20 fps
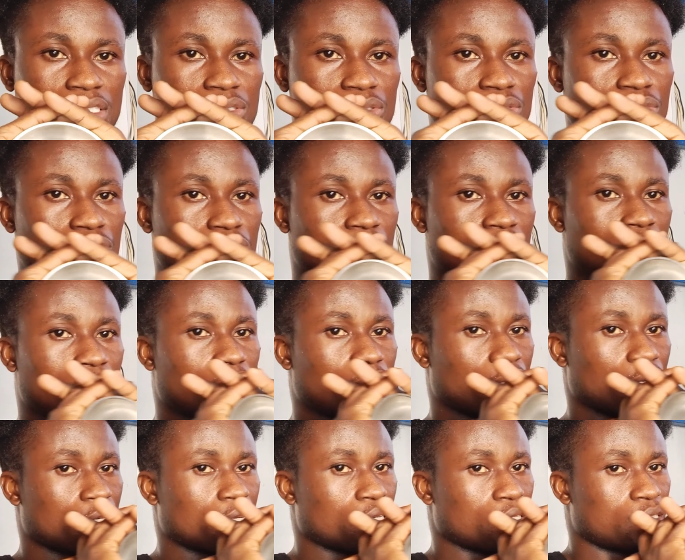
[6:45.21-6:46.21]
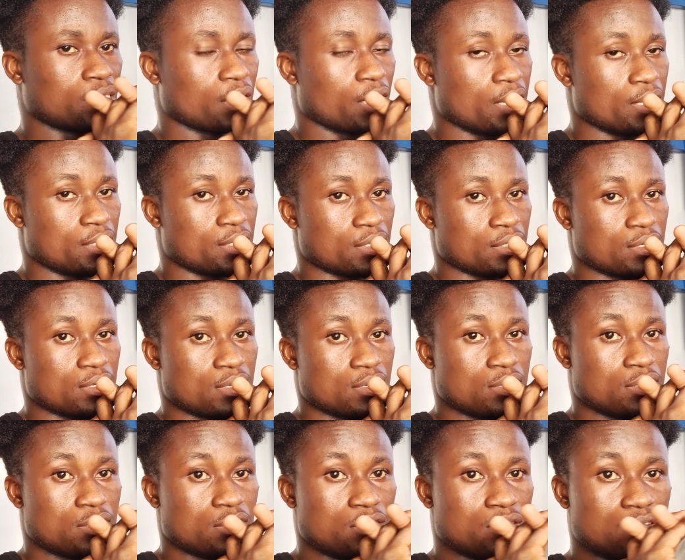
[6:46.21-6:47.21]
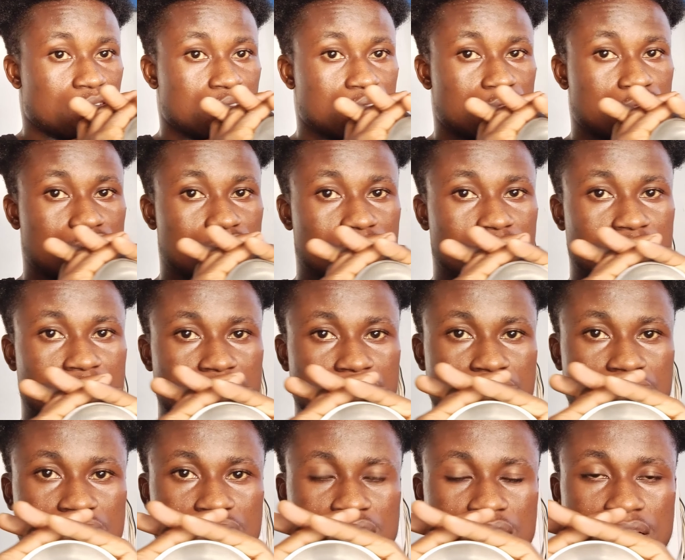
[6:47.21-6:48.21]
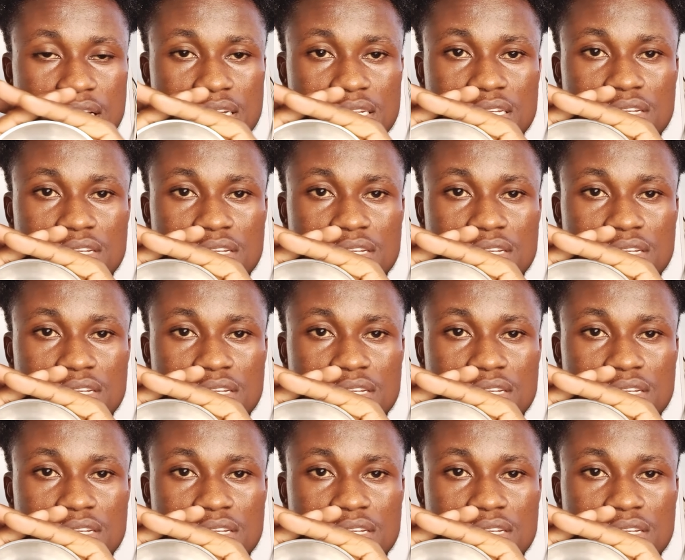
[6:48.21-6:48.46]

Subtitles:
You go here this side, you go here this side.